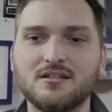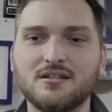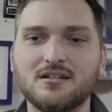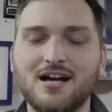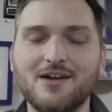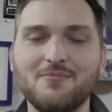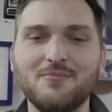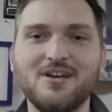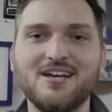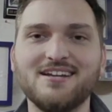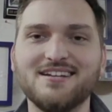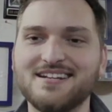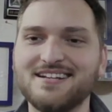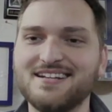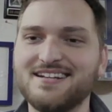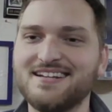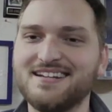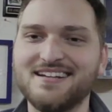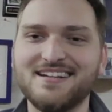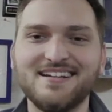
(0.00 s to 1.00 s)
I mean,
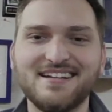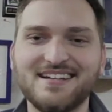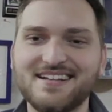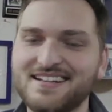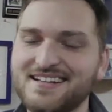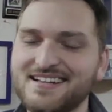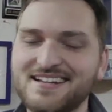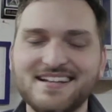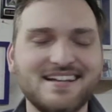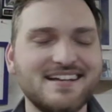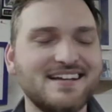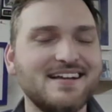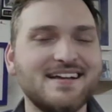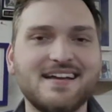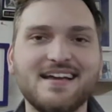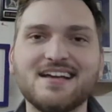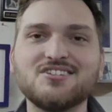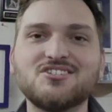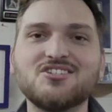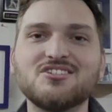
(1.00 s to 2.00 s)

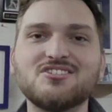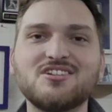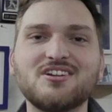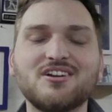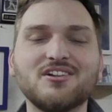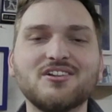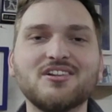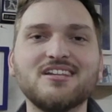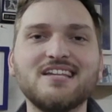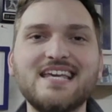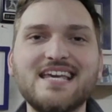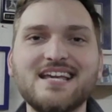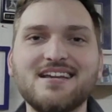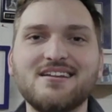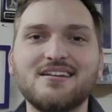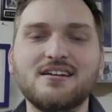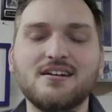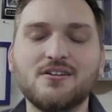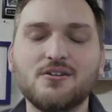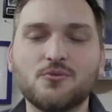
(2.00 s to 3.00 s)
it's just an elite
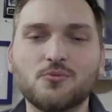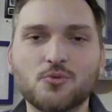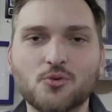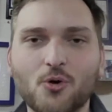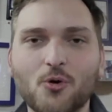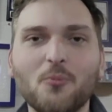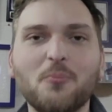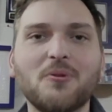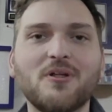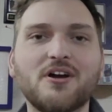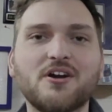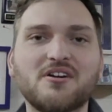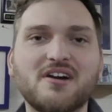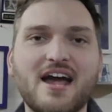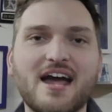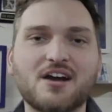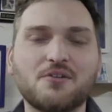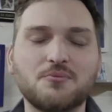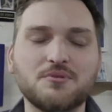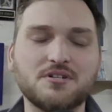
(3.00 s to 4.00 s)
role player
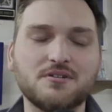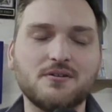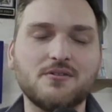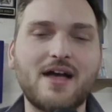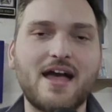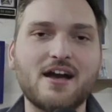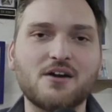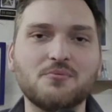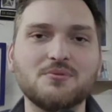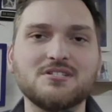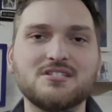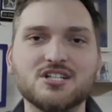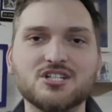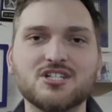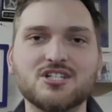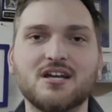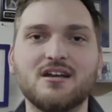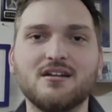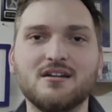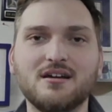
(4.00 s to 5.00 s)

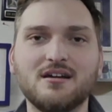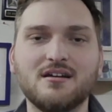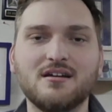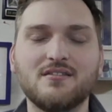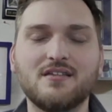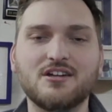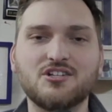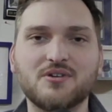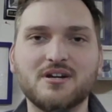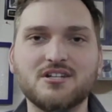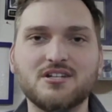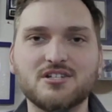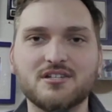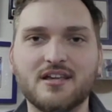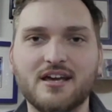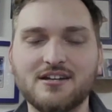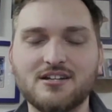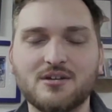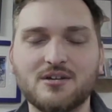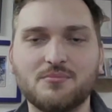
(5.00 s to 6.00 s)
acquisition that Trajan
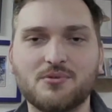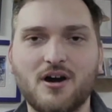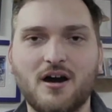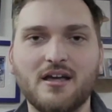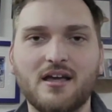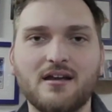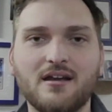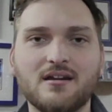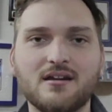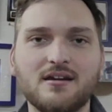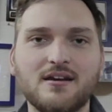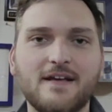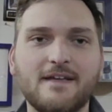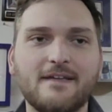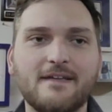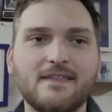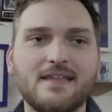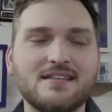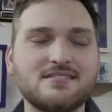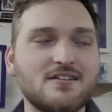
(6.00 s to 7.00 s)
Langdon brought in.
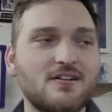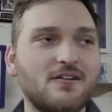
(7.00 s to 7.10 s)
That's